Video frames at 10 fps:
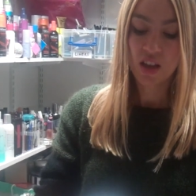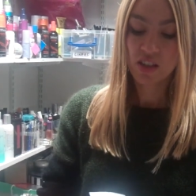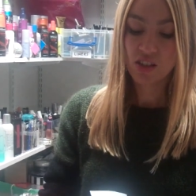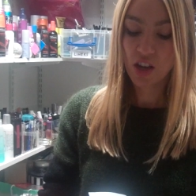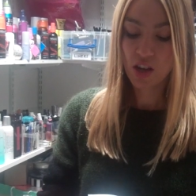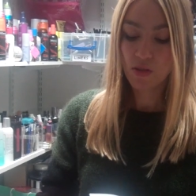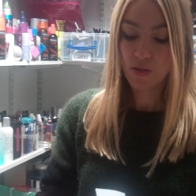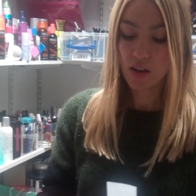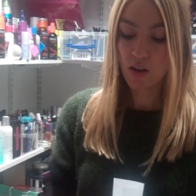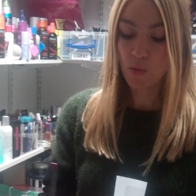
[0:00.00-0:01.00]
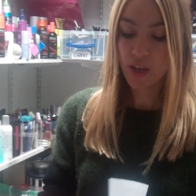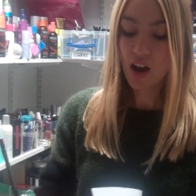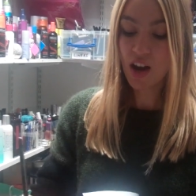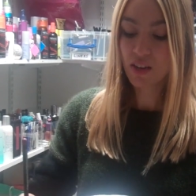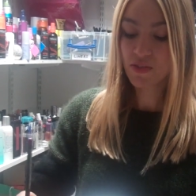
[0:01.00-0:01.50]
So we
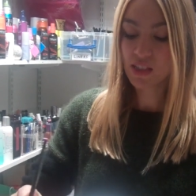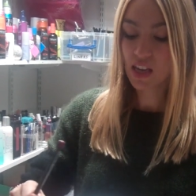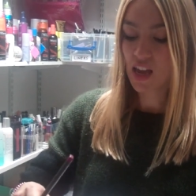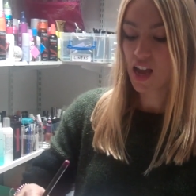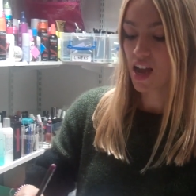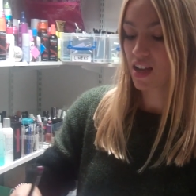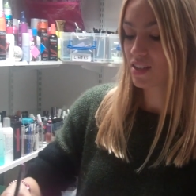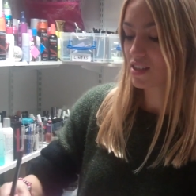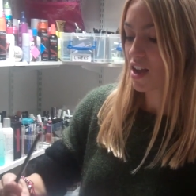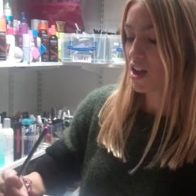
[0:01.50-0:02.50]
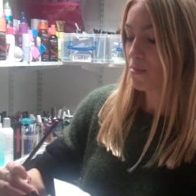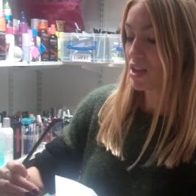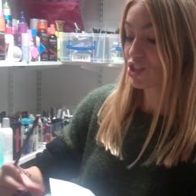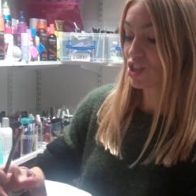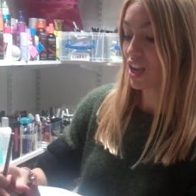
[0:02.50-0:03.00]
kind of see it as um,
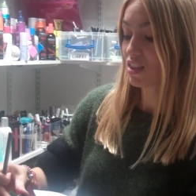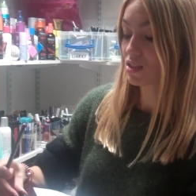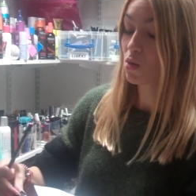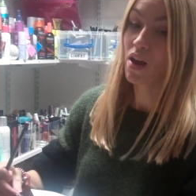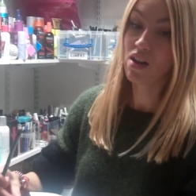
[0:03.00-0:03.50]
a shade that's quite